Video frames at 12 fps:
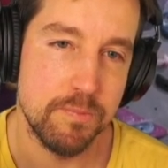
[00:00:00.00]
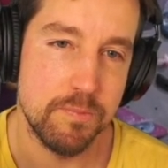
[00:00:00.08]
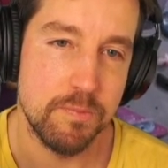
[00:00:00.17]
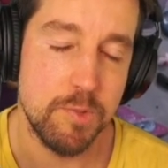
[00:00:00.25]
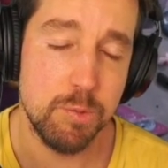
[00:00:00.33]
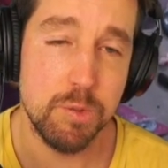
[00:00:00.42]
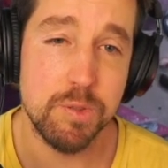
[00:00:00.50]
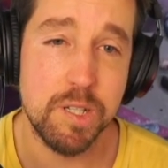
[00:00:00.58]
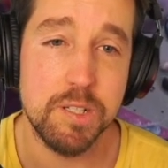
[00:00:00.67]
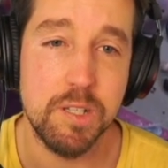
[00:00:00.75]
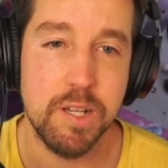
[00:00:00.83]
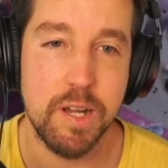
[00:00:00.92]
This one was
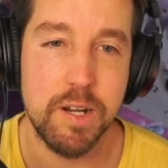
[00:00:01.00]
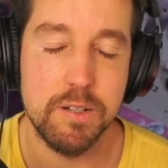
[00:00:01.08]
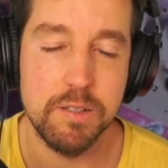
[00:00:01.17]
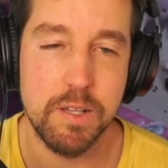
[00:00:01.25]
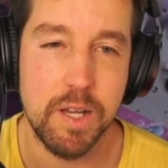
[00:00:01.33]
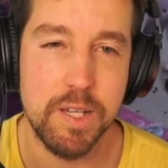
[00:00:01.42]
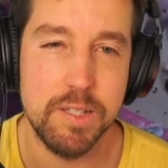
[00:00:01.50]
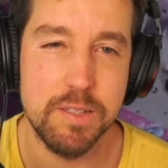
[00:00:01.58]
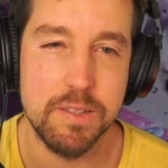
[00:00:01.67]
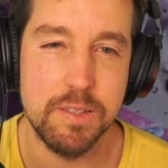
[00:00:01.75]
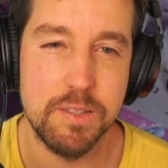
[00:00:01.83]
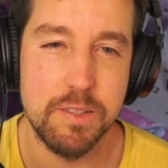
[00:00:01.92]
actually hard. I
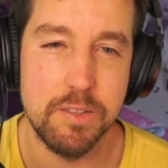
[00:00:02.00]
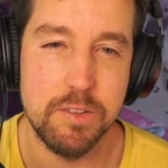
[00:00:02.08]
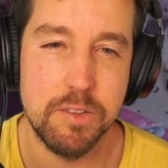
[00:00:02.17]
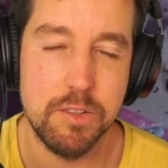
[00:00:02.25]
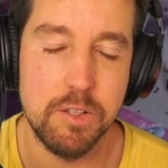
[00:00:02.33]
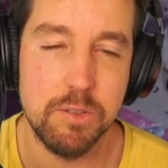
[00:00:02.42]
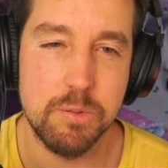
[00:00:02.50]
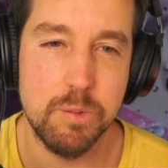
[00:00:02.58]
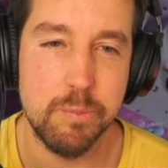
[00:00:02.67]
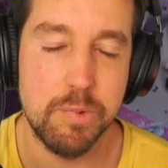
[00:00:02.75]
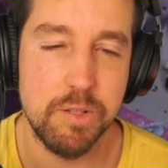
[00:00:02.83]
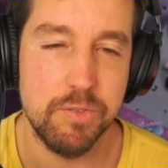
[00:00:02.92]
don't
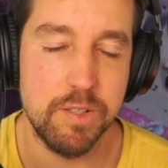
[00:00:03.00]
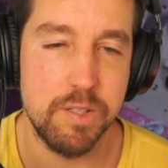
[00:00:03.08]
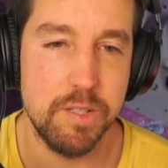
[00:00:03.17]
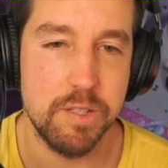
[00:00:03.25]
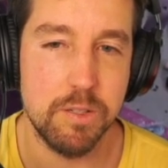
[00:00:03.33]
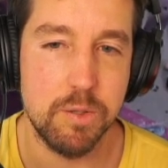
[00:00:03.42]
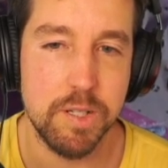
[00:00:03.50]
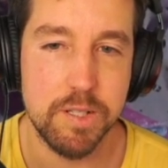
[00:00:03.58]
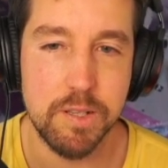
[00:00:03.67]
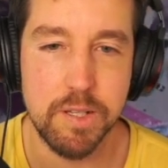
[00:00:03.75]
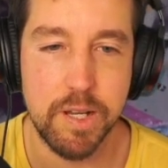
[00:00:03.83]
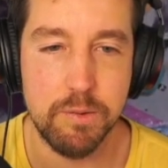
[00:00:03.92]
remember if I did it
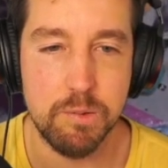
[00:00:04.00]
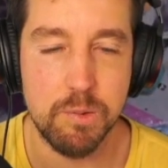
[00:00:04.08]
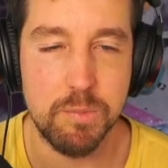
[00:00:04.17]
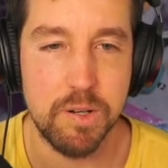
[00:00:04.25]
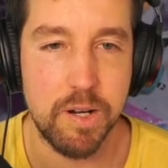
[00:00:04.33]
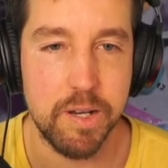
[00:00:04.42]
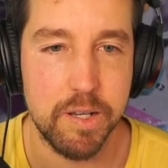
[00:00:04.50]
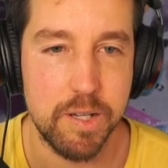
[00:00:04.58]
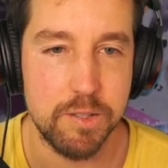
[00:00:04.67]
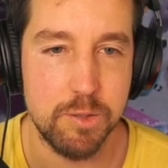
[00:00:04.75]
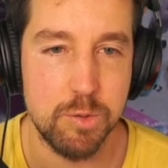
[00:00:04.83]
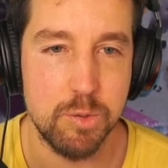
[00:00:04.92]
correctly. I remember I
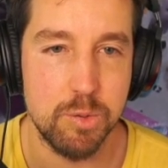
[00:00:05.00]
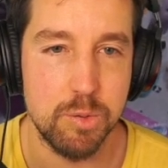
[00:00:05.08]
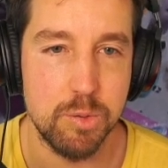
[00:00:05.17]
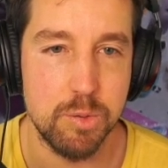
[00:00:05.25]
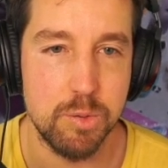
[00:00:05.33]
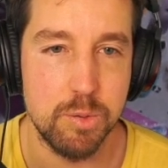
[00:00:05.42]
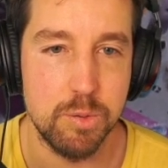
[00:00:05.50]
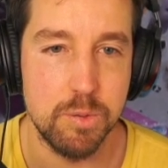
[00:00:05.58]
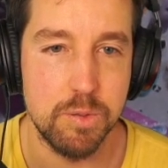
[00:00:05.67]
had to